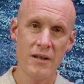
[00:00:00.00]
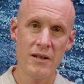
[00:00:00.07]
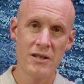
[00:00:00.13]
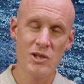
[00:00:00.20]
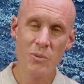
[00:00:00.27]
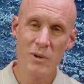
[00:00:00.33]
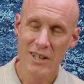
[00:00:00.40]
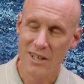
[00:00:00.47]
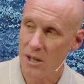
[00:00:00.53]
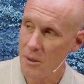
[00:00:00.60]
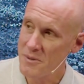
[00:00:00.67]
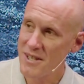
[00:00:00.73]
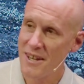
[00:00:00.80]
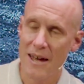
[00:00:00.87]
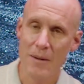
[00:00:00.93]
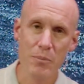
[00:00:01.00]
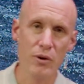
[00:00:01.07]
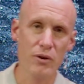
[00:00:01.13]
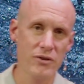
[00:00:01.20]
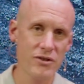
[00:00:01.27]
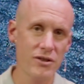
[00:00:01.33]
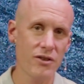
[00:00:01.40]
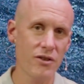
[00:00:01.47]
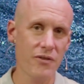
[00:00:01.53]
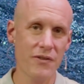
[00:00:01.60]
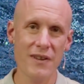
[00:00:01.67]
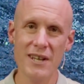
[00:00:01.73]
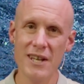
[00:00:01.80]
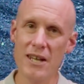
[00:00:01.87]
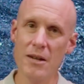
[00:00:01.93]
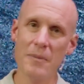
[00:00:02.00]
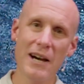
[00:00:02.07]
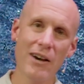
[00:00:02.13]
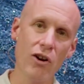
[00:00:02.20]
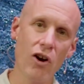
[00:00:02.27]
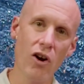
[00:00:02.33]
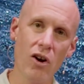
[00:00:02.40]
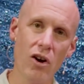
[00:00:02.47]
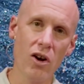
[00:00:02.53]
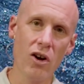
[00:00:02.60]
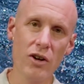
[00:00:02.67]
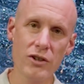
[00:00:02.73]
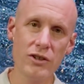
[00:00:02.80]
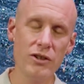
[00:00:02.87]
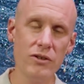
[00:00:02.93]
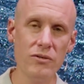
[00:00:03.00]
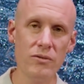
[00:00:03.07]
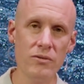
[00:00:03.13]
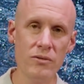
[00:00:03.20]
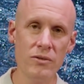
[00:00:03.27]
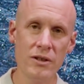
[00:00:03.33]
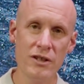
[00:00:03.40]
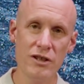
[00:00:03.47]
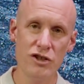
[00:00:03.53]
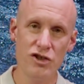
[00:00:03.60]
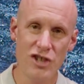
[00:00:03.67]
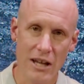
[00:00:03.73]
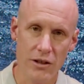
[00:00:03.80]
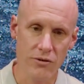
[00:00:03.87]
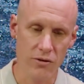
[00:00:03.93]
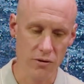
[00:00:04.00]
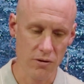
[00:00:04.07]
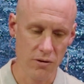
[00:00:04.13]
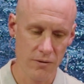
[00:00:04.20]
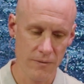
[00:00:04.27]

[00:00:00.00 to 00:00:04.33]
So, when it comes to that person you're thinking about, are, are you gentle?